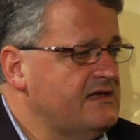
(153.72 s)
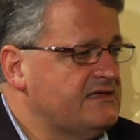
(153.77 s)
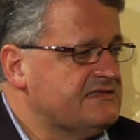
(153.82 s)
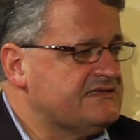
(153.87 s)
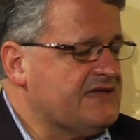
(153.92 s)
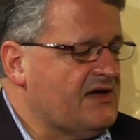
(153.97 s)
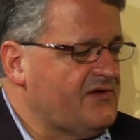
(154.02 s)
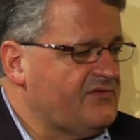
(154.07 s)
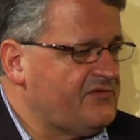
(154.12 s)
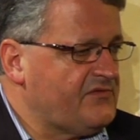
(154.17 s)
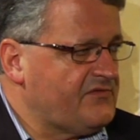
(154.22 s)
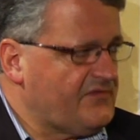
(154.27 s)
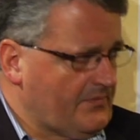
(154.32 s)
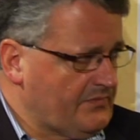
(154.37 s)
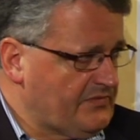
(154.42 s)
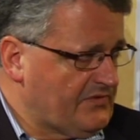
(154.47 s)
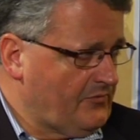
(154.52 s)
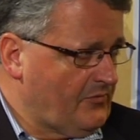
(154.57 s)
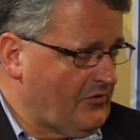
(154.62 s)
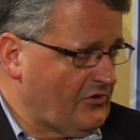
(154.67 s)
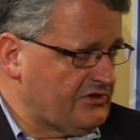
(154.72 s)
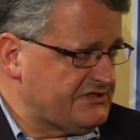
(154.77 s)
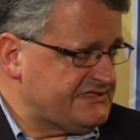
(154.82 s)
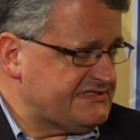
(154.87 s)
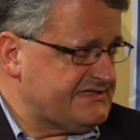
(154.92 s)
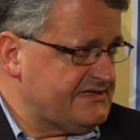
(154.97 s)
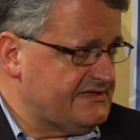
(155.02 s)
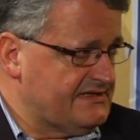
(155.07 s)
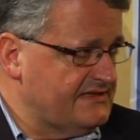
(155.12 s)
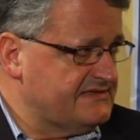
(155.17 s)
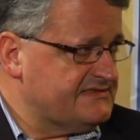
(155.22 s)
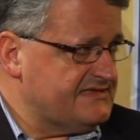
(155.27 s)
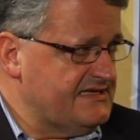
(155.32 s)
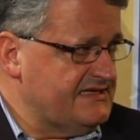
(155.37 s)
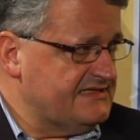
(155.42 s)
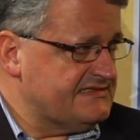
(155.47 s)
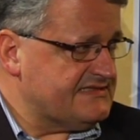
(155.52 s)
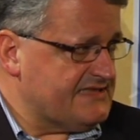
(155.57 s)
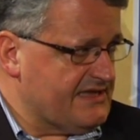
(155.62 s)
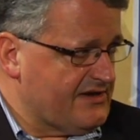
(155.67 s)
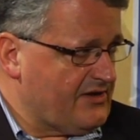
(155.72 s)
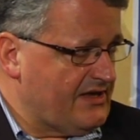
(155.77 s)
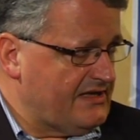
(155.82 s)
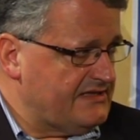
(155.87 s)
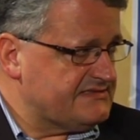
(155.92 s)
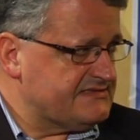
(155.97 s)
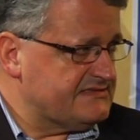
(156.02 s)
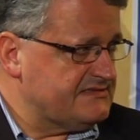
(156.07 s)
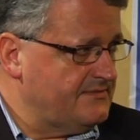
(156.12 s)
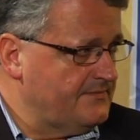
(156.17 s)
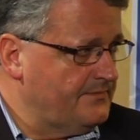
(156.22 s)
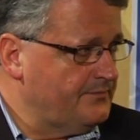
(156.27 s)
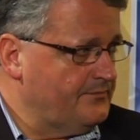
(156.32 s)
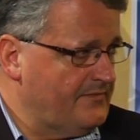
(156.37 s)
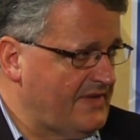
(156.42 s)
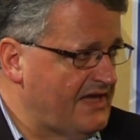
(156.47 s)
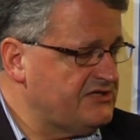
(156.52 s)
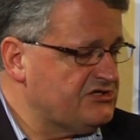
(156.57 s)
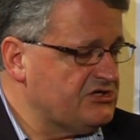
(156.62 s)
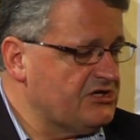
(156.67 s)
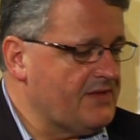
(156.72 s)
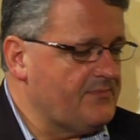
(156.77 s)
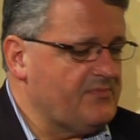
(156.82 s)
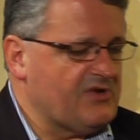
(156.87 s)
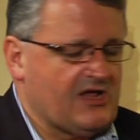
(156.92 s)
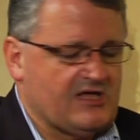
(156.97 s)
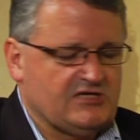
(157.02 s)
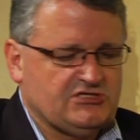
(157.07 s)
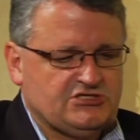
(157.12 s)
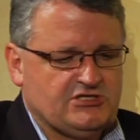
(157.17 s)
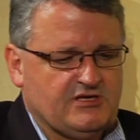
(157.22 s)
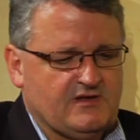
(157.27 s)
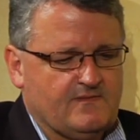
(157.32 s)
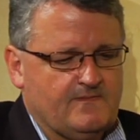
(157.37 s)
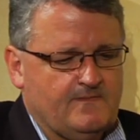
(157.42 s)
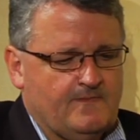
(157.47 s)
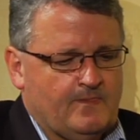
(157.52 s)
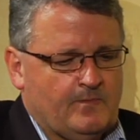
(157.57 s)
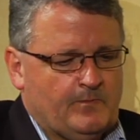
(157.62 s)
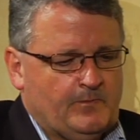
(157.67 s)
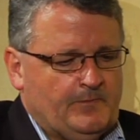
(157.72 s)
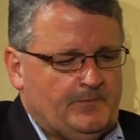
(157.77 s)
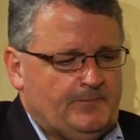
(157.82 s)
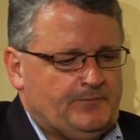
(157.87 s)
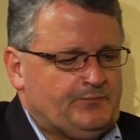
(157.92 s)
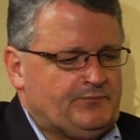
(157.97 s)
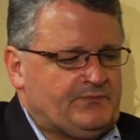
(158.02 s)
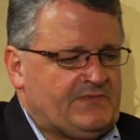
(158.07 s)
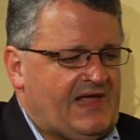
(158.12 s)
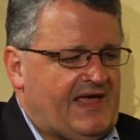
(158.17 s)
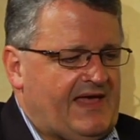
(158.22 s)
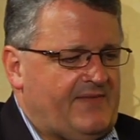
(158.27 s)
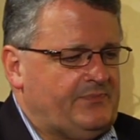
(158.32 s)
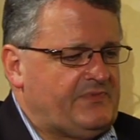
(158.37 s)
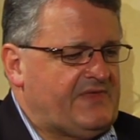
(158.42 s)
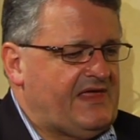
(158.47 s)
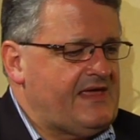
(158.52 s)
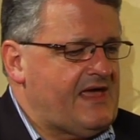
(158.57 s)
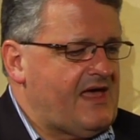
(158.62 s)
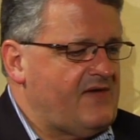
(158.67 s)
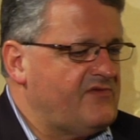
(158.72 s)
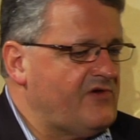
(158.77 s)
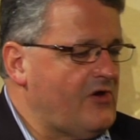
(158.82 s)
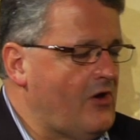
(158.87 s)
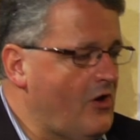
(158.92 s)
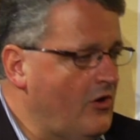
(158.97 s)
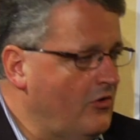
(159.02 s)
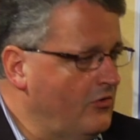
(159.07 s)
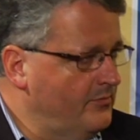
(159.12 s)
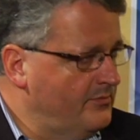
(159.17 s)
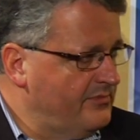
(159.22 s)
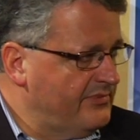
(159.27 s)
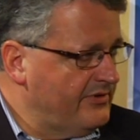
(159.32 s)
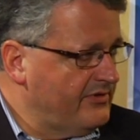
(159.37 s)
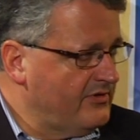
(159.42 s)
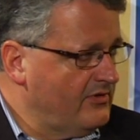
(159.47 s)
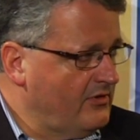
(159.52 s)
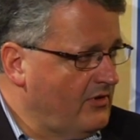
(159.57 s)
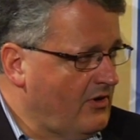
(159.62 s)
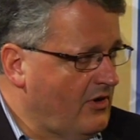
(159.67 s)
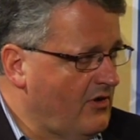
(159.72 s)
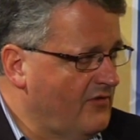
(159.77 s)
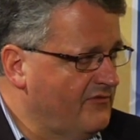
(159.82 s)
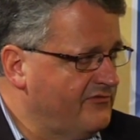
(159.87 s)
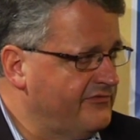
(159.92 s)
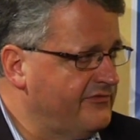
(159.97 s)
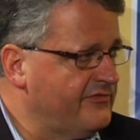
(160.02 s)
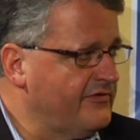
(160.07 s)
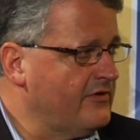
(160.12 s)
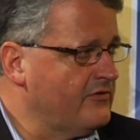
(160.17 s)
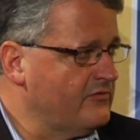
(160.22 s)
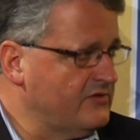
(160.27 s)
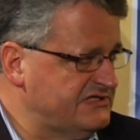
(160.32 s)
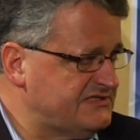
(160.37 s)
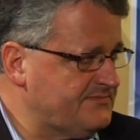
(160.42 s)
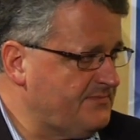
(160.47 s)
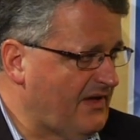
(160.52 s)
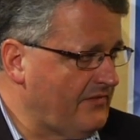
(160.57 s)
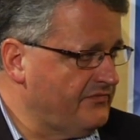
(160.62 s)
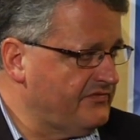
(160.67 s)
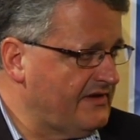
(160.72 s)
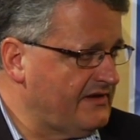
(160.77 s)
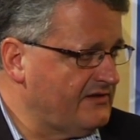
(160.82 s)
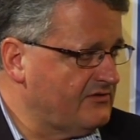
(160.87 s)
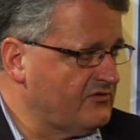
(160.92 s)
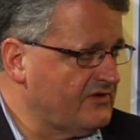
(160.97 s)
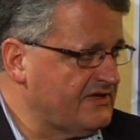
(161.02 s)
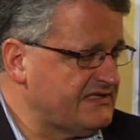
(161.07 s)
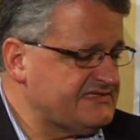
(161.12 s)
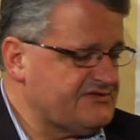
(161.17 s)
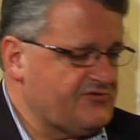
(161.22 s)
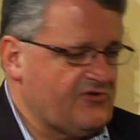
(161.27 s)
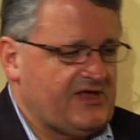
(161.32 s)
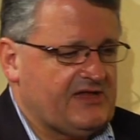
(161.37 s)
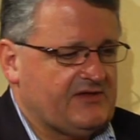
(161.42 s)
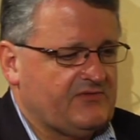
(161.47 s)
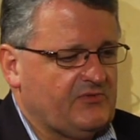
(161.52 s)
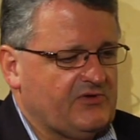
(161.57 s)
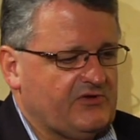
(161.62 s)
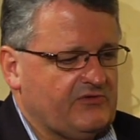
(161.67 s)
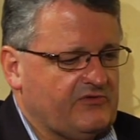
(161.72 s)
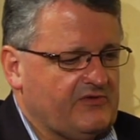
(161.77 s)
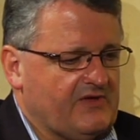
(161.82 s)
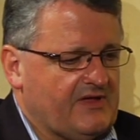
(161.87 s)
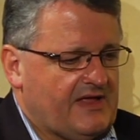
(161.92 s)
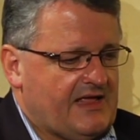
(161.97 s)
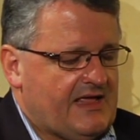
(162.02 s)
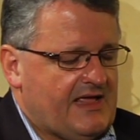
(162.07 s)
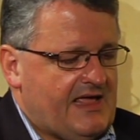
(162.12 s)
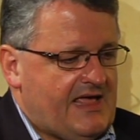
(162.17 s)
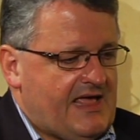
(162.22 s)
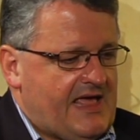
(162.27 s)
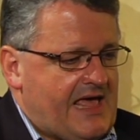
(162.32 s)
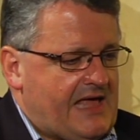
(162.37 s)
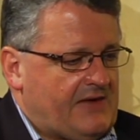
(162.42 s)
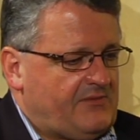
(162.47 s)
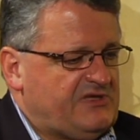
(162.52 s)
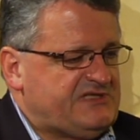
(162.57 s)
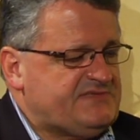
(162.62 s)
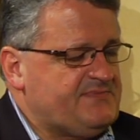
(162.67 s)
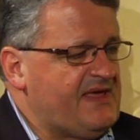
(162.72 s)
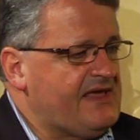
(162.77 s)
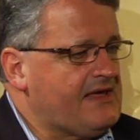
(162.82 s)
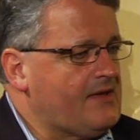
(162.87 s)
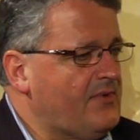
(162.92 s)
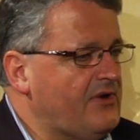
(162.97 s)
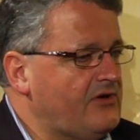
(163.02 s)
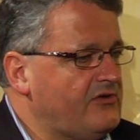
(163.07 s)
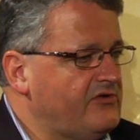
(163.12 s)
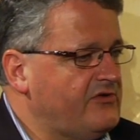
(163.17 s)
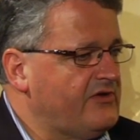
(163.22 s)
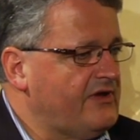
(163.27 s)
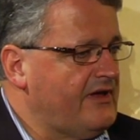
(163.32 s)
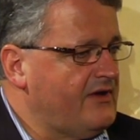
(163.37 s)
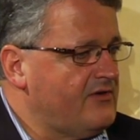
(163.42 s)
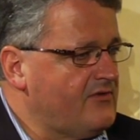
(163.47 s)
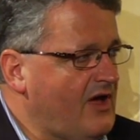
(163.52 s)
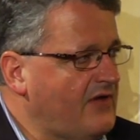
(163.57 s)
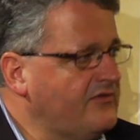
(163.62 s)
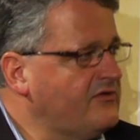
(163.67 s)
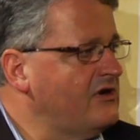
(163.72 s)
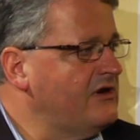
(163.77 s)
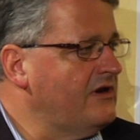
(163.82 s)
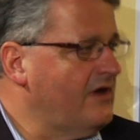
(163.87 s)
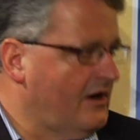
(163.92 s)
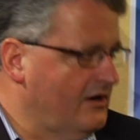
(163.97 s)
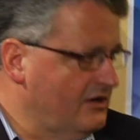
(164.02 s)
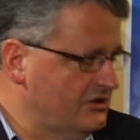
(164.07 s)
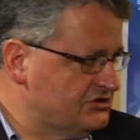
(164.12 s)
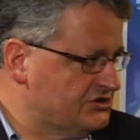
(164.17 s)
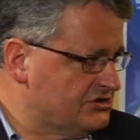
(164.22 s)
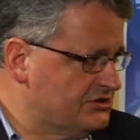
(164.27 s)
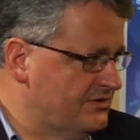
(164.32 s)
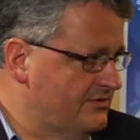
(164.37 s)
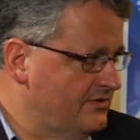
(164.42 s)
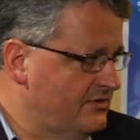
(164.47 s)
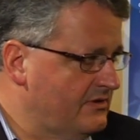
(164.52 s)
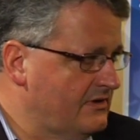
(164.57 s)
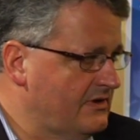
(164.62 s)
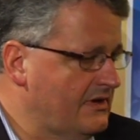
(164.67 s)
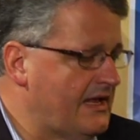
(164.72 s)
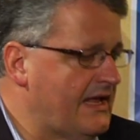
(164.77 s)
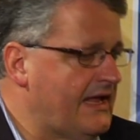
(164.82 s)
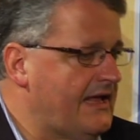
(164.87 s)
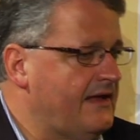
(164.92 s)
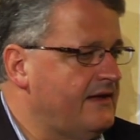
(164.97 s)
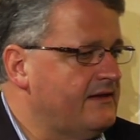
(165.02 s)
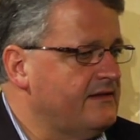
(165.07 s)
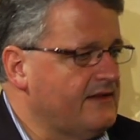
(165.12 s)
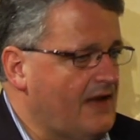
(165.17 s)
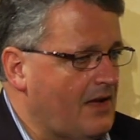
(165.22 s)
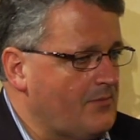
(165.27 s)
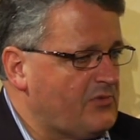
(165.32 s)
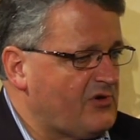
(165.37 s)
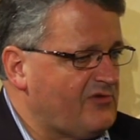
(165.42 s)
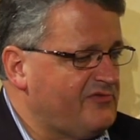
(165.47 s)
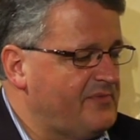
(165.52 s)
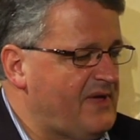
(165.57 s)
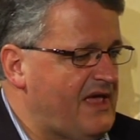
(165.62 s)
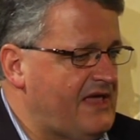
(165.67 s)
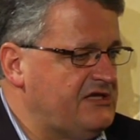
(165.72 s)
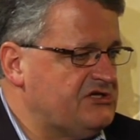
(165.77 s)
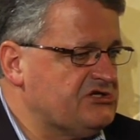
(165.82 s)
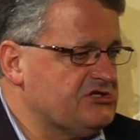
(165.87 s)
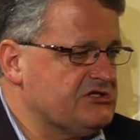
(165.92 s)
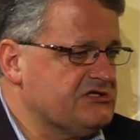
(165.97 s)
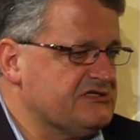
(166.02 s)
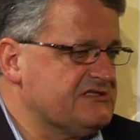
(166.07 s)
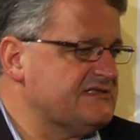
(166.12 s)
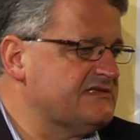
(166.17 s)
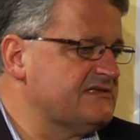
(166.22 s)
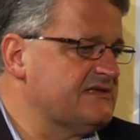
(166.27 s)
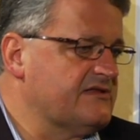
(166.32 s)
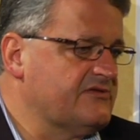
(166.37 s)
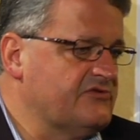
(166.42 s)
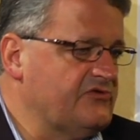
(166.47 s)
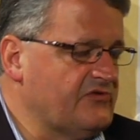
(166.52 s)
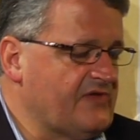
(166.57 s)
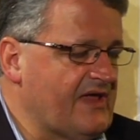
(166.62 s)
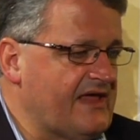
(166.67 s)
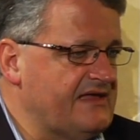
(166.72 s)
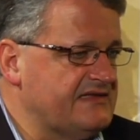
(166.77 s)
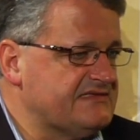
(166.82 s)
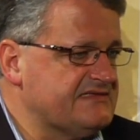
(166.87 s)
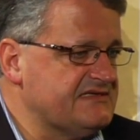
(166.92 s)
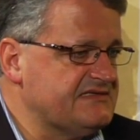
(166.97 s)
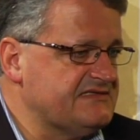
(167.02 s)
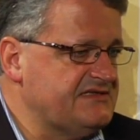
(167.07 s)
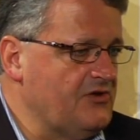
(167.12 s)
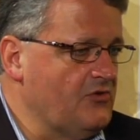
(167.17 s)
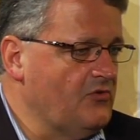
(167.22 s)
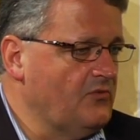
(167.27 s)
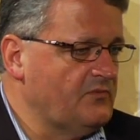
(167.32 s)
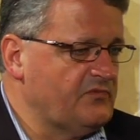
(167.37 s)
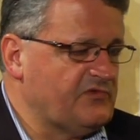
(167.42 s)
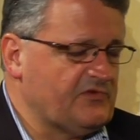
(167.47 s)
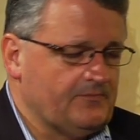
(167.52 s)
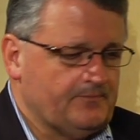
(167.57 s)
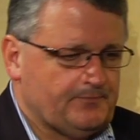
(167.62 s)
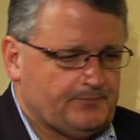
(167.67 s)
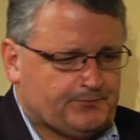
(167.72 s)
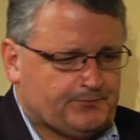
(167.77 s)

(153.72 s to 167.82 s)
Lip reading: suffer from the worst disease there is, major depression, and they have a hope of responding to this treatment. And we speak about a rather large number of patients. Today it's assumed